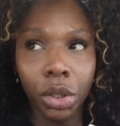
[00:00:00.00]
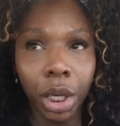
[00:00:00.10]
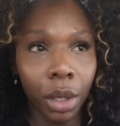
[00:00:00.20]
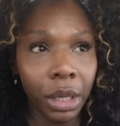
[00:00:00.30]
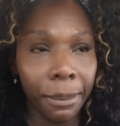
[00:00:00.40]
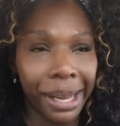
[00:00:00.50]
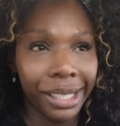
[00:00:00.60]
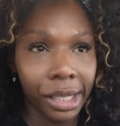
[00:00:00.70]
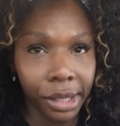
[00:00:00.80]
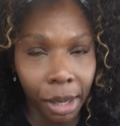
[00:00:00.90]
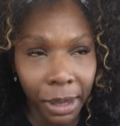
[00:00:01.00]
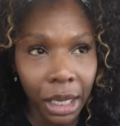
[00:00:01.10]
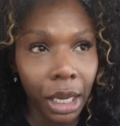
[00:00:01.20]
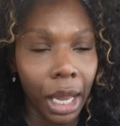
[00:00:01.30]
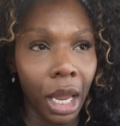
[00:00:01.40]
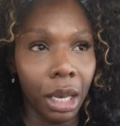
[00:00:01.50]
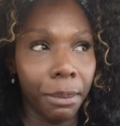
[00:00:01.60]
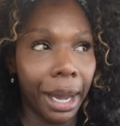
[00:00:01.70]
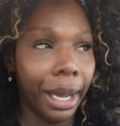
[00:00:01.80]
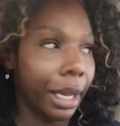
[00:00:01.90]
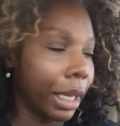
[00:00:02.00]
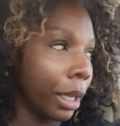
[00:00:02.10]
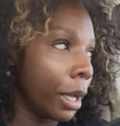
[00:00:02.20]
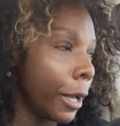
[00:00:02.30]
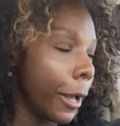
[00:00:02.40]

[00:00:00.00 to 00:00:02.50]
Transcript: tone up my stomach and my